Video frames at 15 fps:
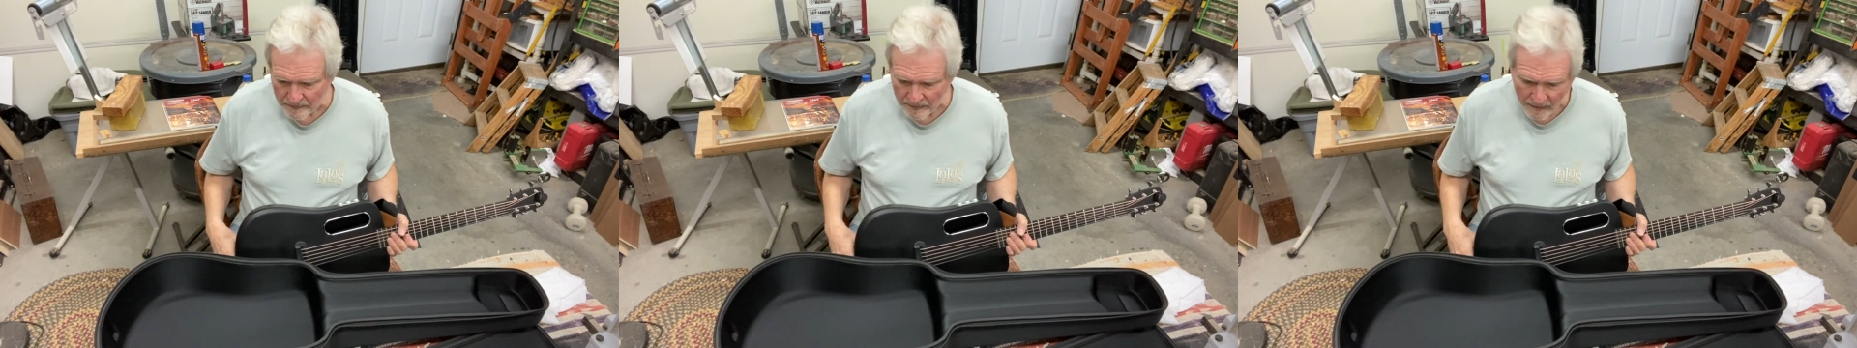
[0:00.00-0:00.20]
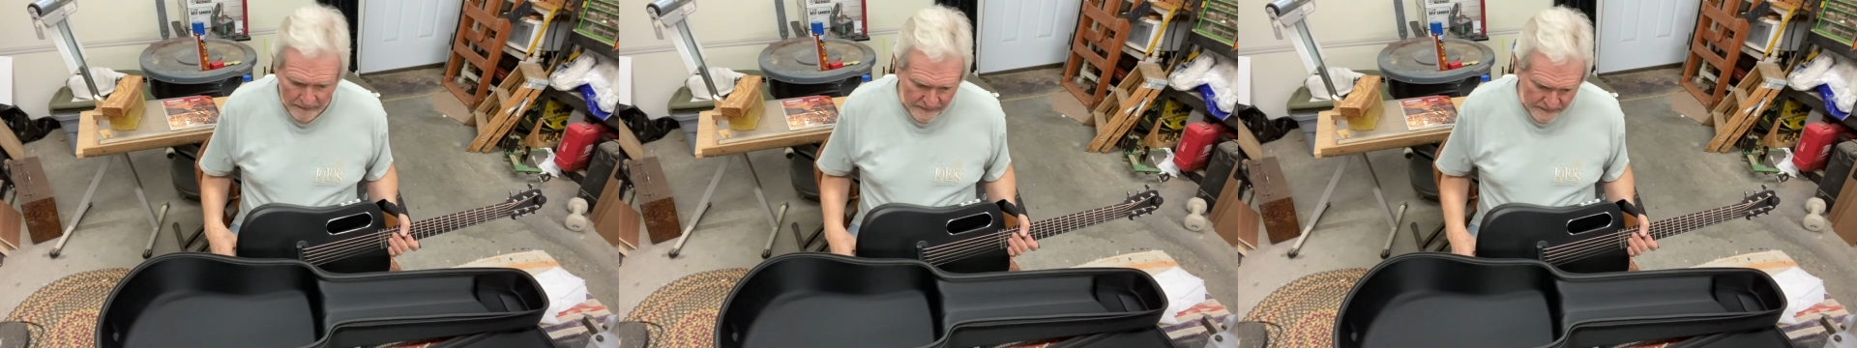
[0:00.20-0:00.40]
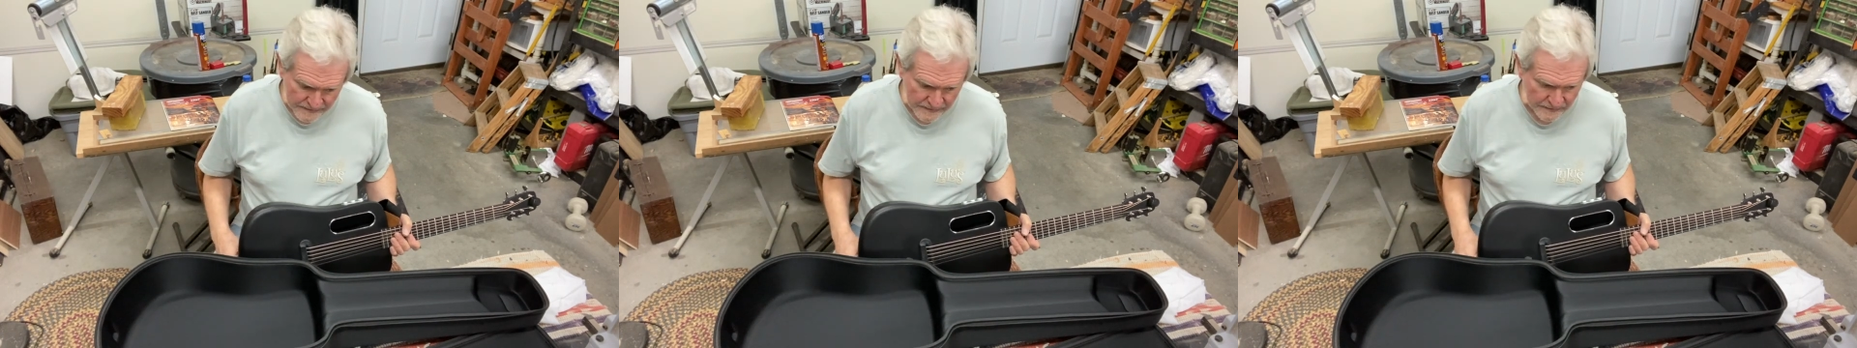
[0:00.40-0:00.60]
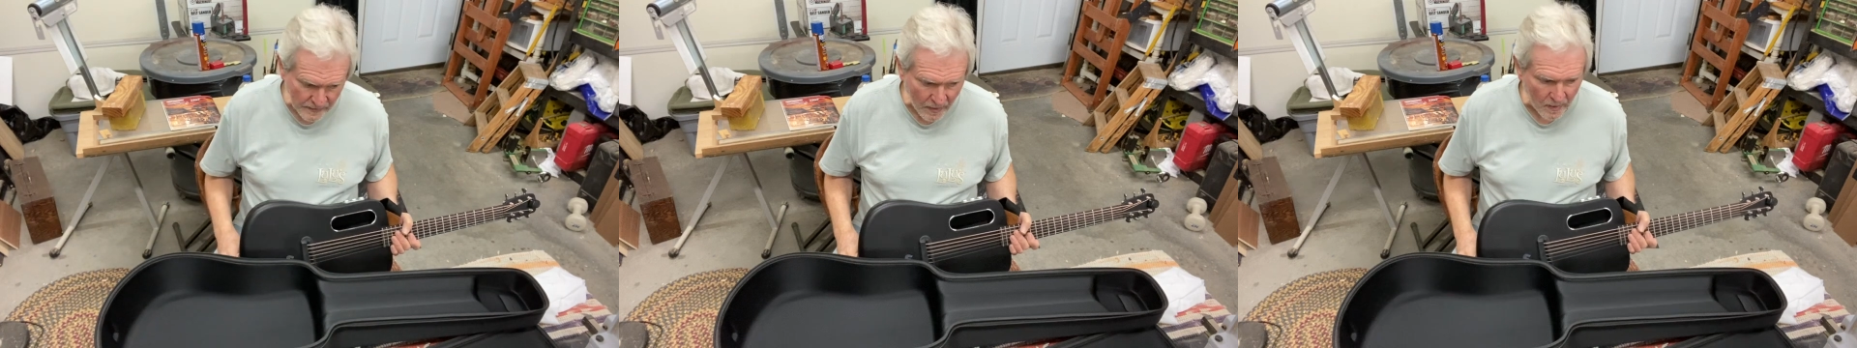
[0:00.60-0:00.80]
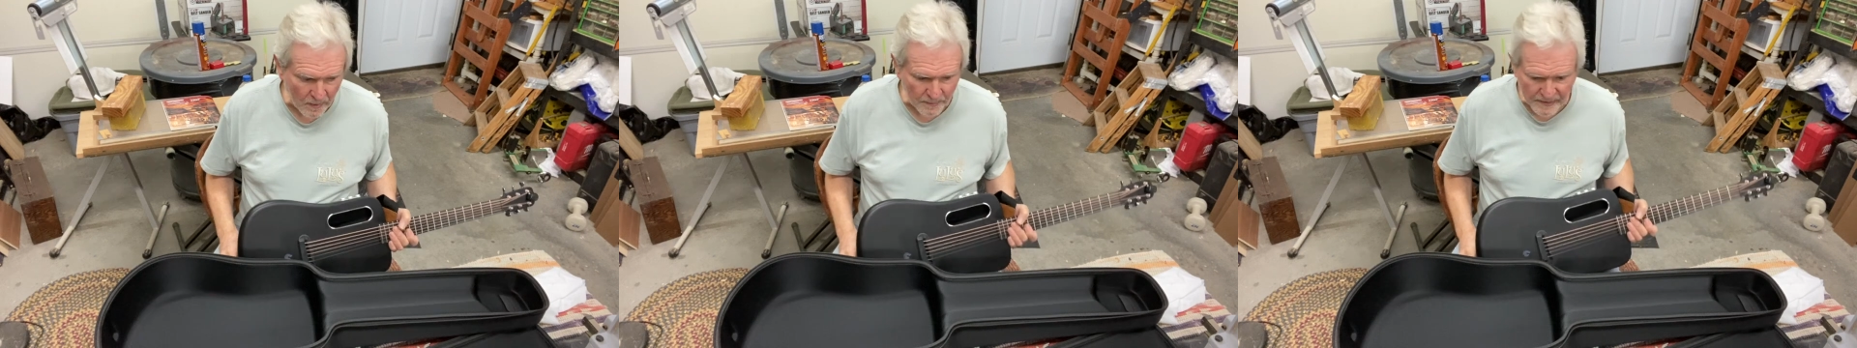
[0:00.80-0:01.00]
this
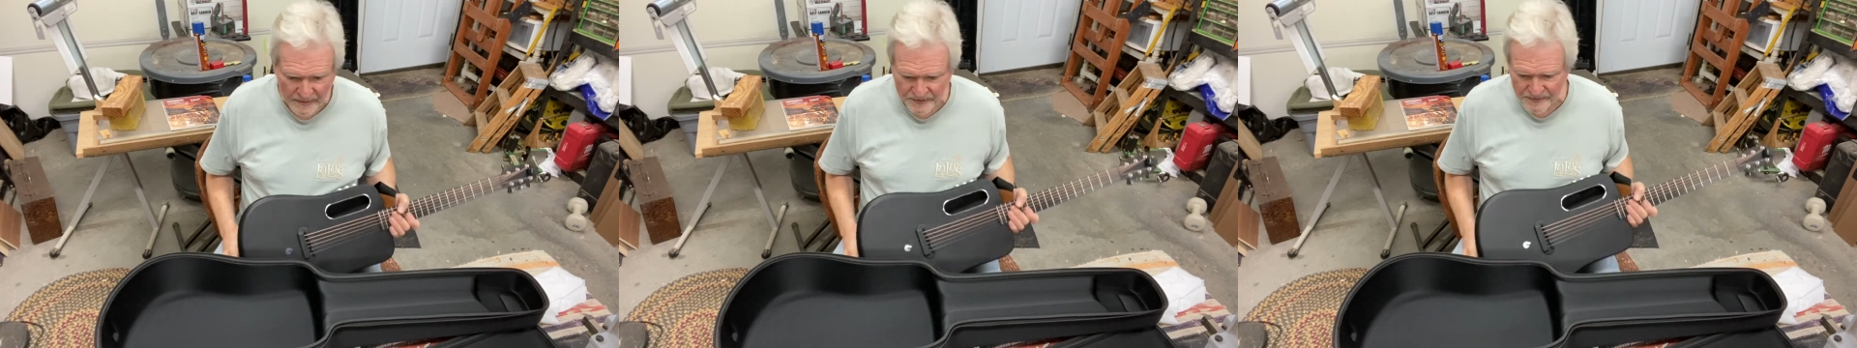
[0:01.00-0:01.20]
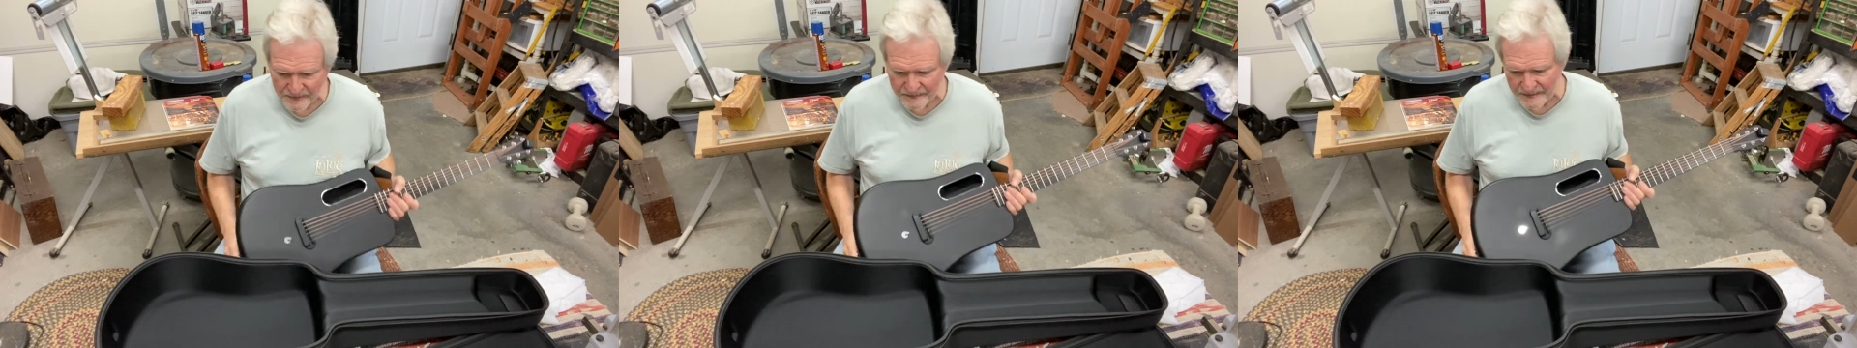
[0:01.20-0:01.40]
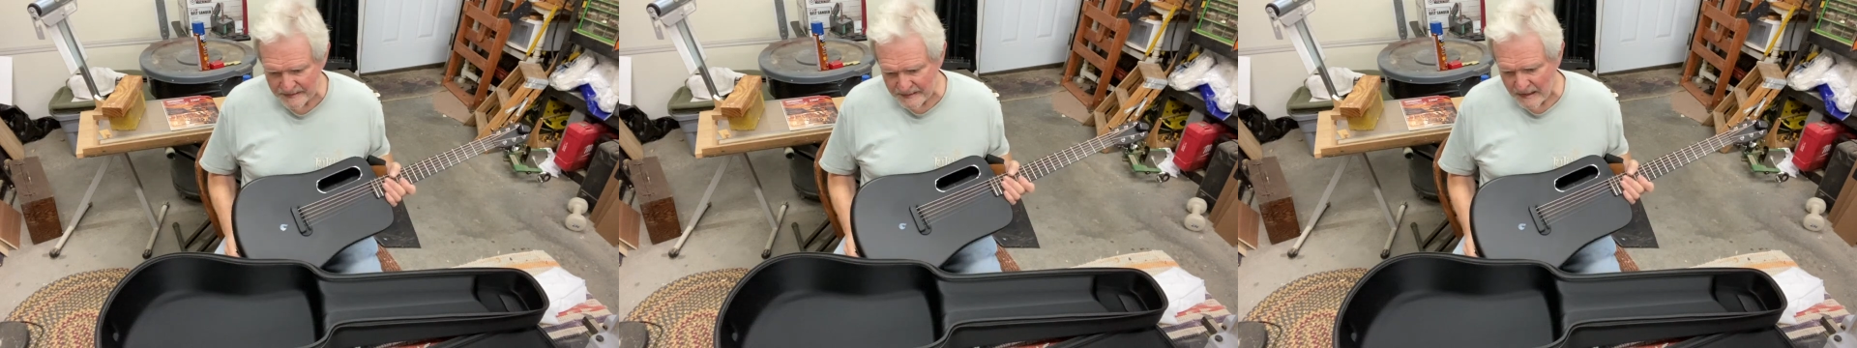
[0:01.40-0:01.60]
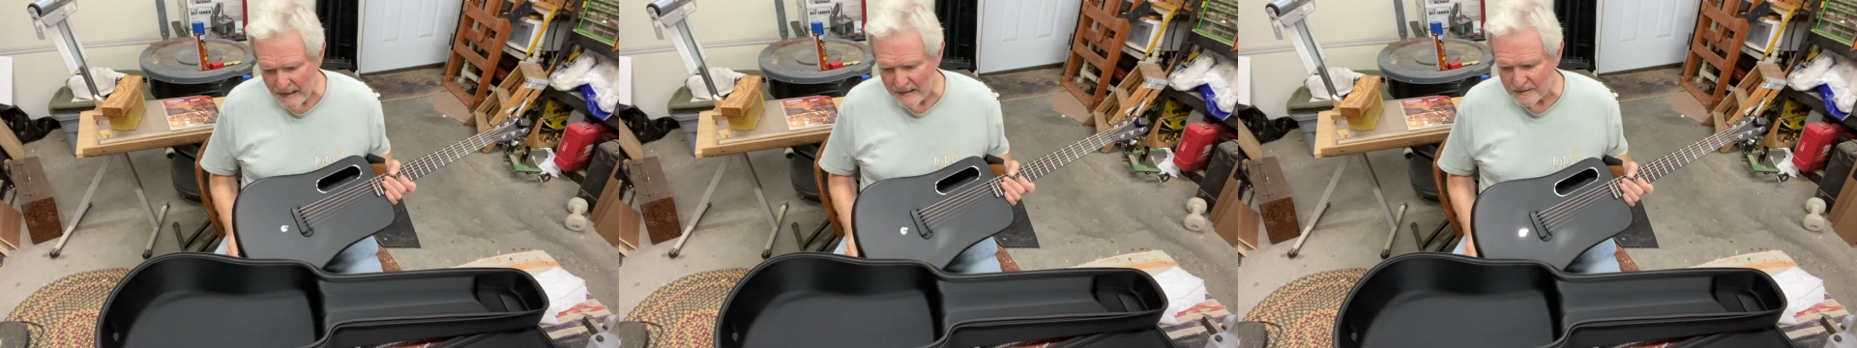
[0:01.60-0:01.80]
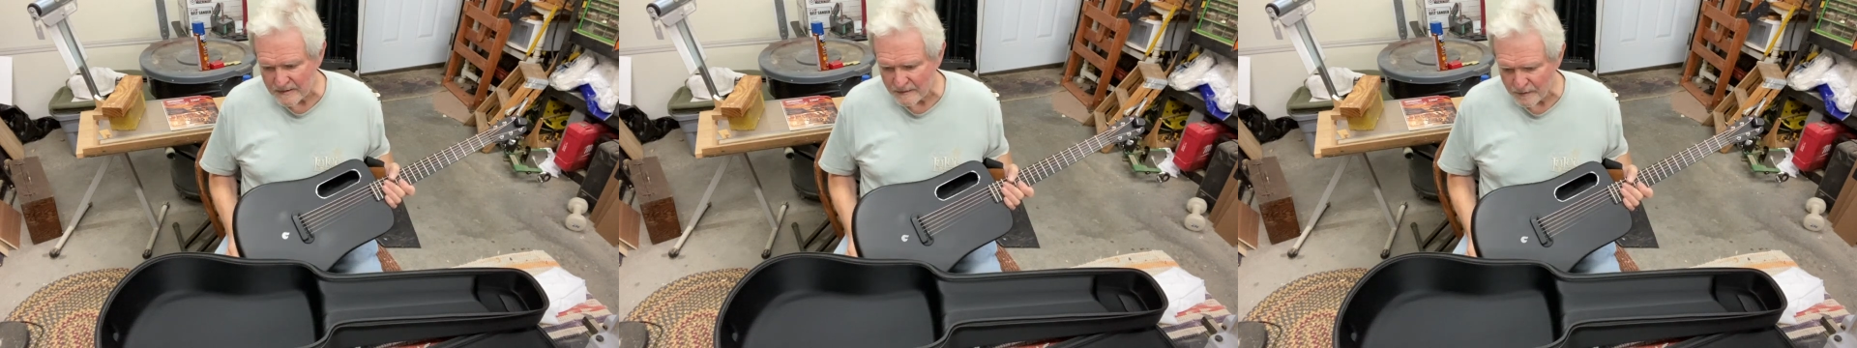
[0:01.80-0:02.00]
guitar because of this case,